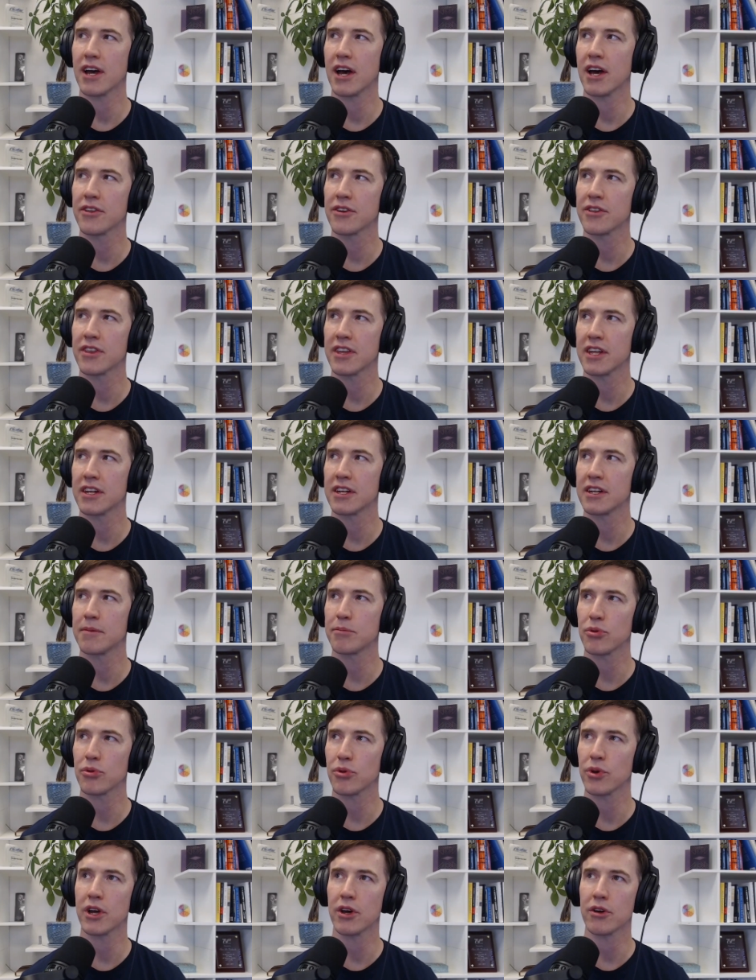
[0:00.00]
other than
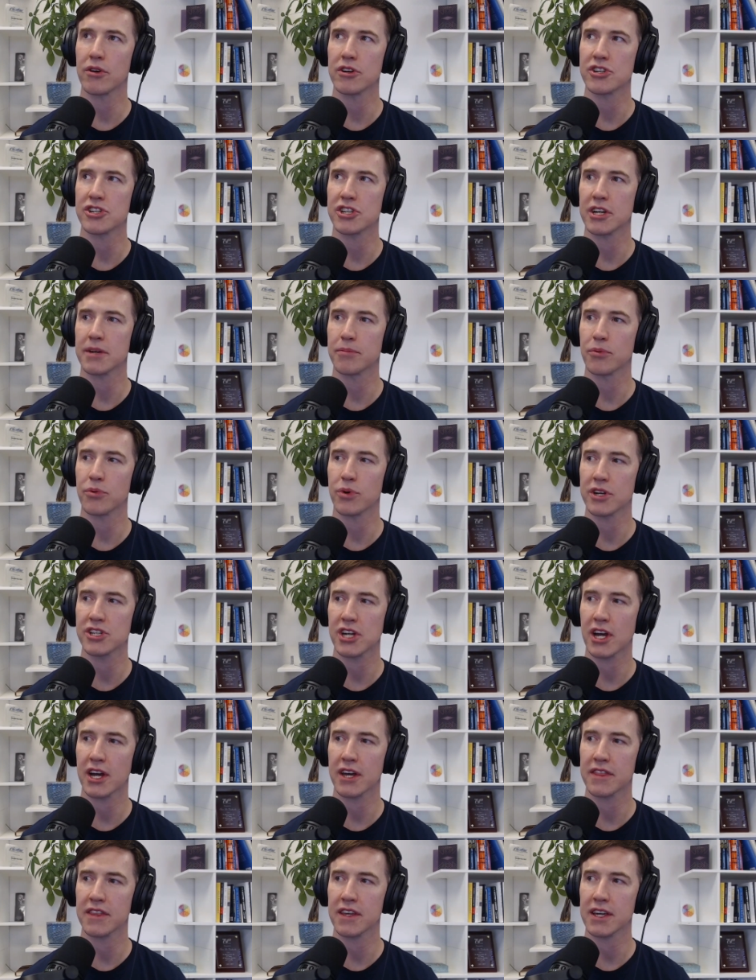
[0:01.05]
employee ownership, which
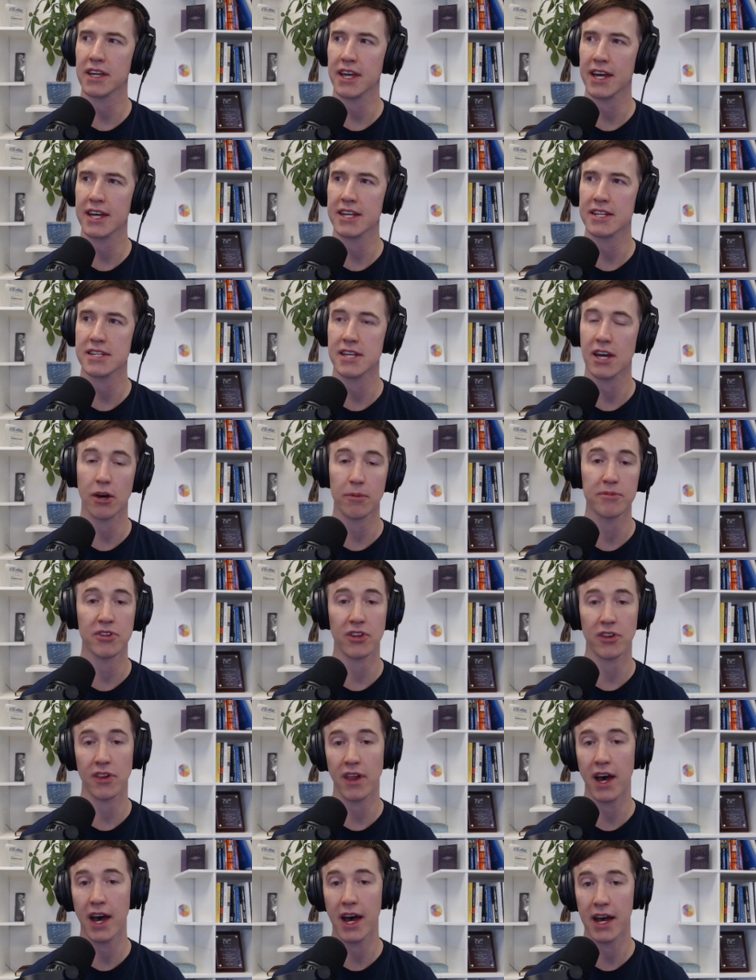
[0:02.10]
I think has helped a
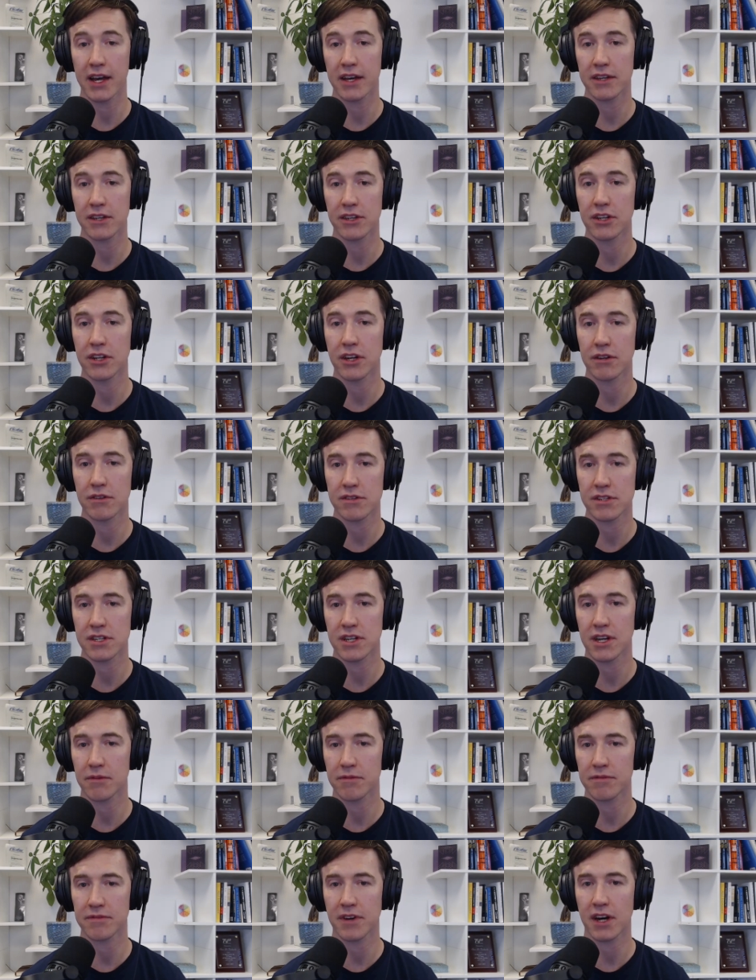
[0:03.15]
lot, to
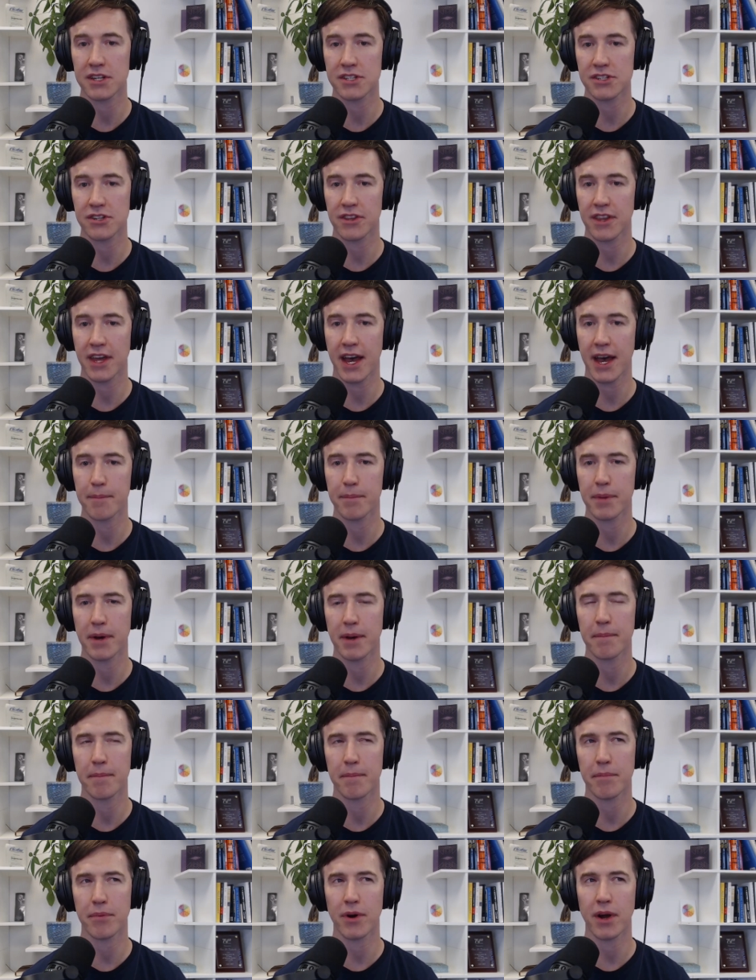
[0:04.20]
help foster that, but
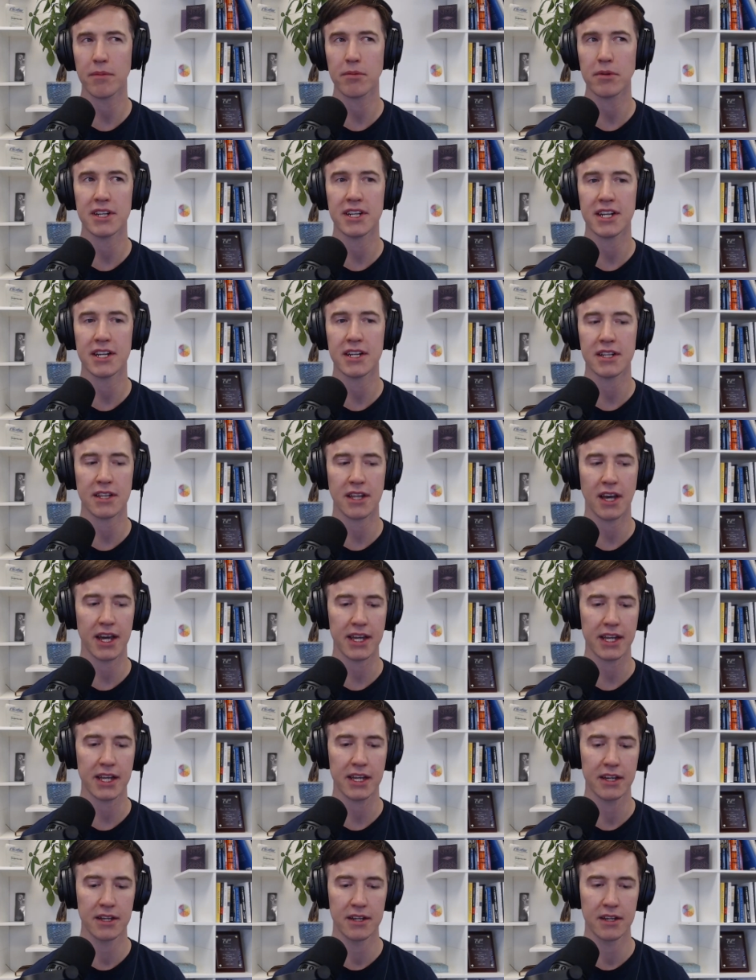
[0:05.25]
probably didn't
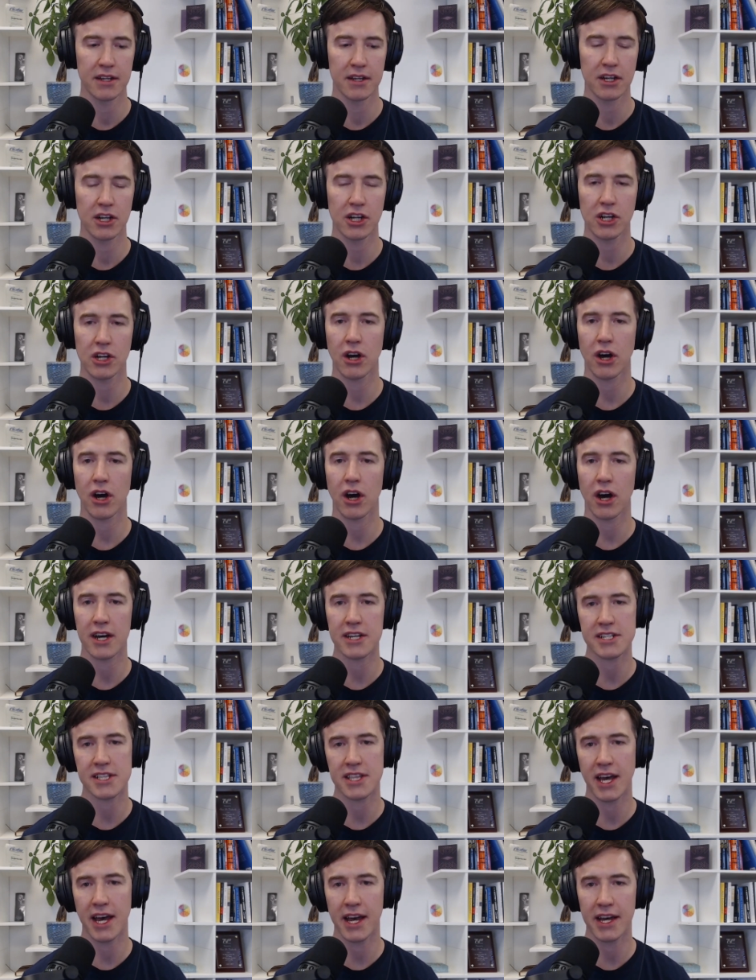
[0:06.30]
like
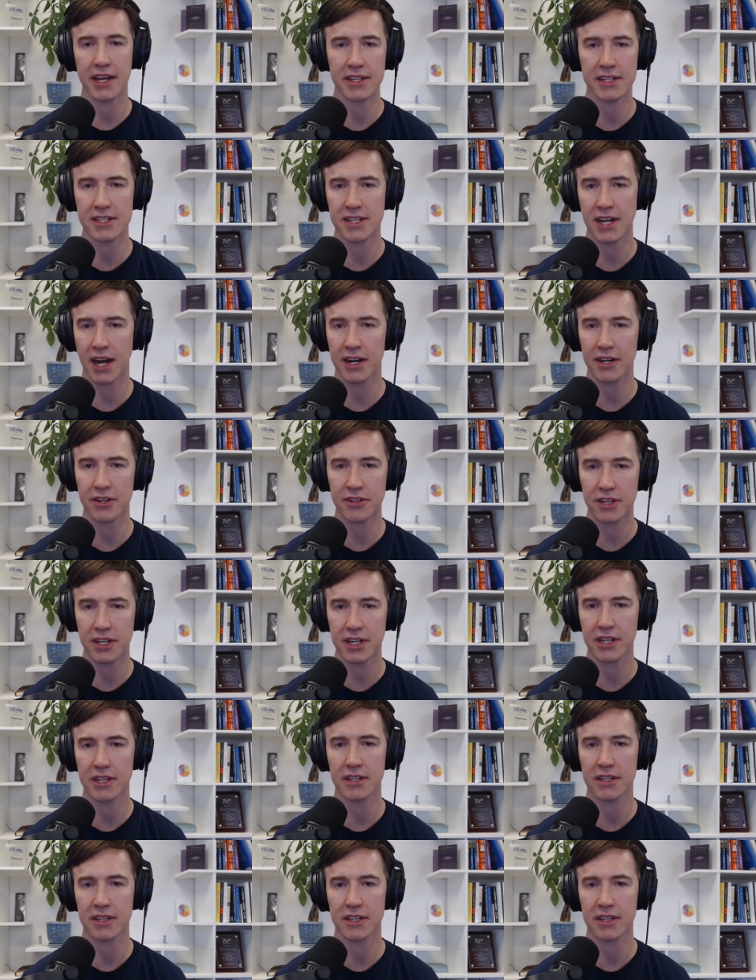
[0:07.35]
cause that entirely.